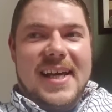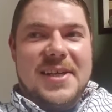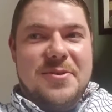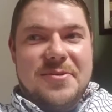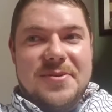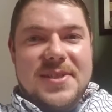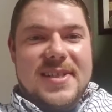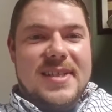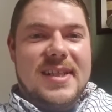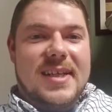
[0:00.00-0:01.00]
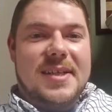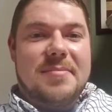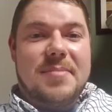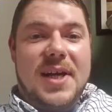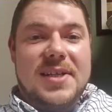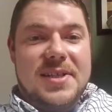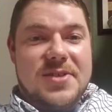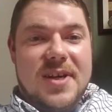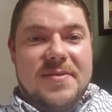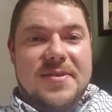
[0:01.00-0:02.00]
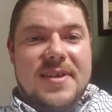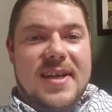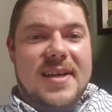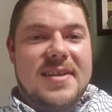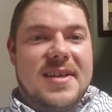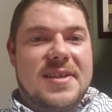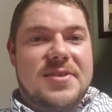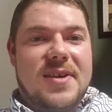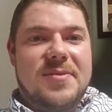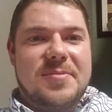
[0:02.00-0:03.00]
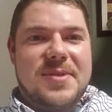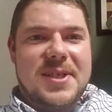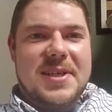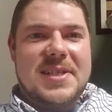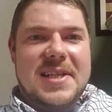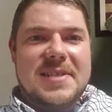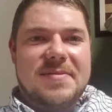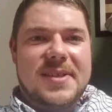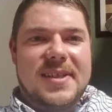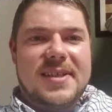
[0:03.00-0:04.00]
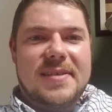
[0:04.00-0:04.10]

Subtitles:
I use my ID Travel and ID90 Travel pretty extensively.